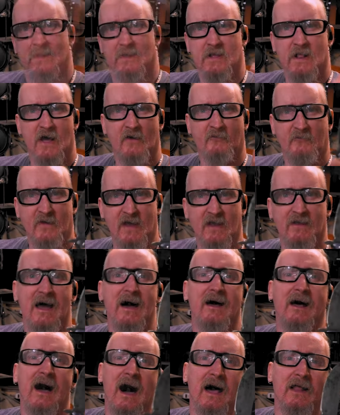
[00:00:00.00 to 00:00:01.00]
You know, figure
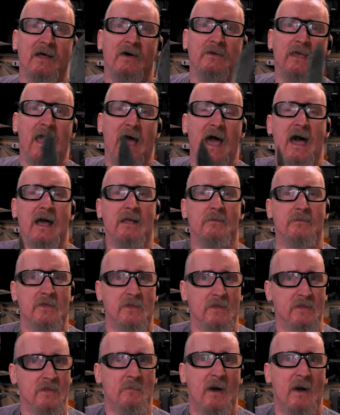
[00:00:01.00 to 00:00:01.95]
out AutoCAD.